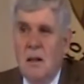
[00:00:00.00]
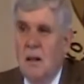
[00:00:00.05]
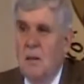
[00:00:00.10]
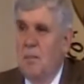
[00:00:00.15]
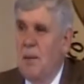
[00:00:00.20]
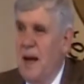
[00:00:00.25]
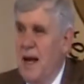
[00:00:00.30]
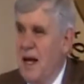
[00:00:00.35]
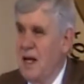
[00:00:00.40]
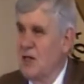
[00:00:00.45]
The
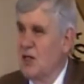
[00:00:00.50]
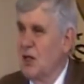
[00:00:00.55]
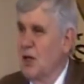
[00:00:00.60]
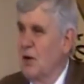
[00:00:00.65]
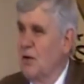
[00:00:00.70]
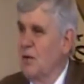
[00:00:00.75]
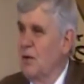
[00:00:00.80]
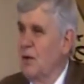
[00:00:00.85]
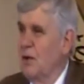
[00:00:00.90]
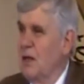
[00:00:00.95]

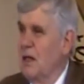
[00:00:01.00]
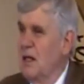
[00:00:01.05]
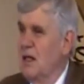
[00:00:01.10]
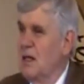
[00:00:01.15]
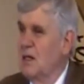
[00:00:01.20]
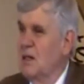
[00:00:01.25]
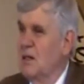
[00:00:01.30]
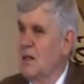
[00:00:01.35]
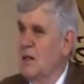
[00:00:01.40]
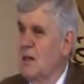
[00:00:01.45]
Passover
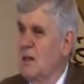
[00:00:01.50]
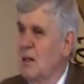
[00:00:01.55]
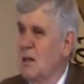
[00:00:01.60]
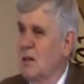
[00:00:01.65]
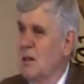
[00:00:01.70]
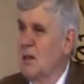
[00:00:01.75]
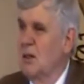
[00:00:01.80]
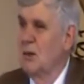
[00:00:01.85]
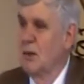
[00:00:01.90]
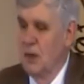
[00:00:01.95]
is
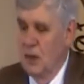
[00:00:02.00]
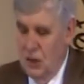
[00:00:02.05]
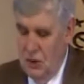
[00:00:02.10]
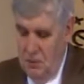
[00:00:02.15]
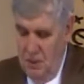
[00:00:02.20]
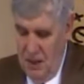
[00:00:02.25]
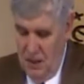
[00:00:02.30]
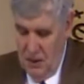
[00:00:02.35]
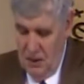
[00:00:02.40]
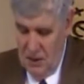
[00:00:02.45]
too
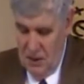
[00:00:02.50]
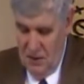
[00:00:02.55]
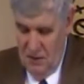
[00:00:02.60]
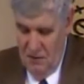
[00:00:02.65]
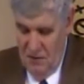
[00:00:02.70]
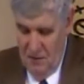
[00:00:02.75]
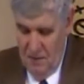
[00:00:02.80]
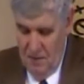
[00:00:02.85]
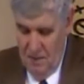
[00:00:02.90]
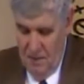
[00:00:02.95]

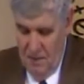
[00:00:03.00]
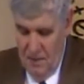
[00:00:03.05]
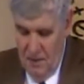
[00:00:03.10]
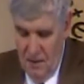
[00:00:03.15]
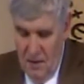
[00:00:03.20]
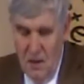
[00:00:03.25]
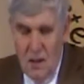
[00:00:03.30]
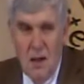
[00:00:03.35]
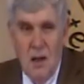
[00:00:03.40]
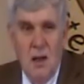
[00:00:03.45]
expensive.
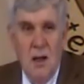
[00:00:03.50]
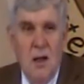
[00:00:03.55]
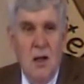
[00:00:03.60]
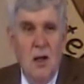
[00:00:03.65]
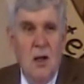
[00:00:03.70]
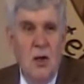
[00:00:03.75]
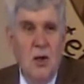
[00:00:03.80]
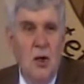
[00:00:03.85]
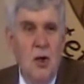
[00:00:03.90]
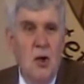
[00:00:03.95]

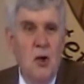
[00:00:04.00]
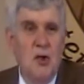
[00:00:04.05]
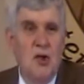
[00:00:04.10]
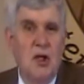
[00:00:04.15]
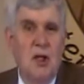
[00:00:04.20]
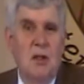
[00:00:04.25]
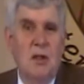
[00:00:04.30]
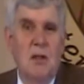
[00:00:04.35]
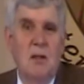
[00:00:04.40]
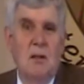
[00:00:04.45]

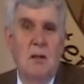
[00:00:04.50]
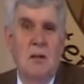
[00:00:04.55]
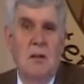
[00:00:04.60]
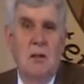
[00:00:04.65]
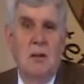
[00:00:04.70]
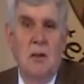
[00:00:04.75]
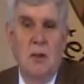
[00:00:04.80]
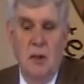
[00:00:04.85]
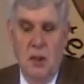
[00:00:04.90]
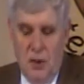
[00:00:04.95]
Use it
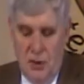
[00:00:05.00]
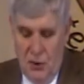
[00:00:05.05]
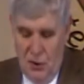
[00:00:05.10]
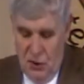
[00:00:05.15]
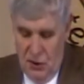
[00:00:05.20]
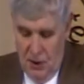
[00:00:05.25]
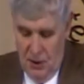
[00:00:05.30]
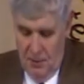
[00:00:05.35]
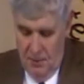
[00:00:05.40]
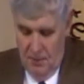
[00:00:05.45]
or
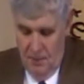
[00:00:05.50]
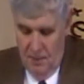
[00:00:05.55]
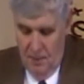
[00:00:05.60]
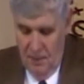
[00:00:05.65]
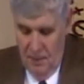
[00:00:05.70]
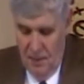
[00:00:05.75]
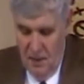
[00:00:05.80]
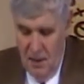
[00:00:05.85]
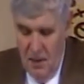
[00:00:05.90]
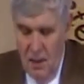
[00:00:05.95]
lose it.
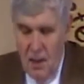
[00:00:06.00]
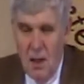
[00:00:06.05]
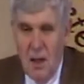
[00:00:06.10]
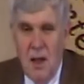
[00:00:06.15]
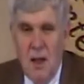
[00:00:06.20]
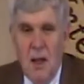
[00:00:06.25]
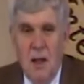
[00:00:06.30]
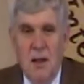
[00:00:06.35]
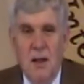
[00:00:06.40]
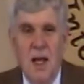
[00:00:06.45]

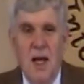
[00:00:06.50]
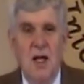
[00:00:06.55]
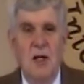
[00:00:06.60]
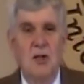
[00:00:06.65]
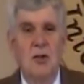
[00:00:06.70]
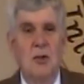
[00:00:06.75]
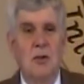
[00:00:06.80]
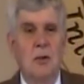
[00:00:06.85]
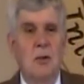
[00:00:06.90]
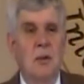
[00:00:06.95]

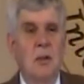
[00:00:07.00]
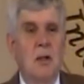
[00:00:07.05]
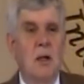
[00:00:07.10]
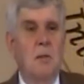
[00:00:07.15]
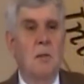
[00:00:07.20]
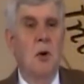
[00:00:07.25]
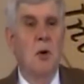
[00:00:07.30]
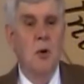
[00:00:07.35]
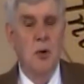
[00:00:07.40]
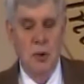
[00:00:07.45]
Nature
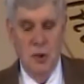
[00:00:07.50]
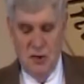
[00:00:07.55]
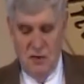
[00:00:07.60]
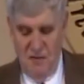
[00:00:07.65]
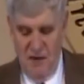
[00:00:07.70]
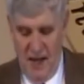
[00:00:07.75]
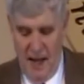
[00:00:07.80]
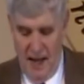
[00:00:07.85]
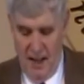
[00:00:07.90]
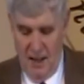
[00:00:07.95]
abhors
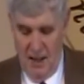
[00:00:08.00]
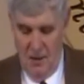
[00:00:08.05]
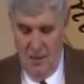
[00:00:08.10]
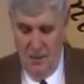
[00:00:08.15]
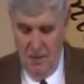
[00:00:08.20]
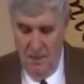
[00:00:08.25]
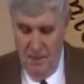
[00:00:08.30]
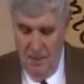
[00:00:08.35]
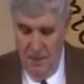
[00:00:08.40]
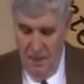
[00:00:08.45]
a
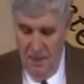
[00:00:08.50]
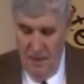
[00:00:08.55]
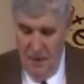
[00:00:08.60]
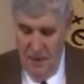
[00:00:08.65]
vacuum.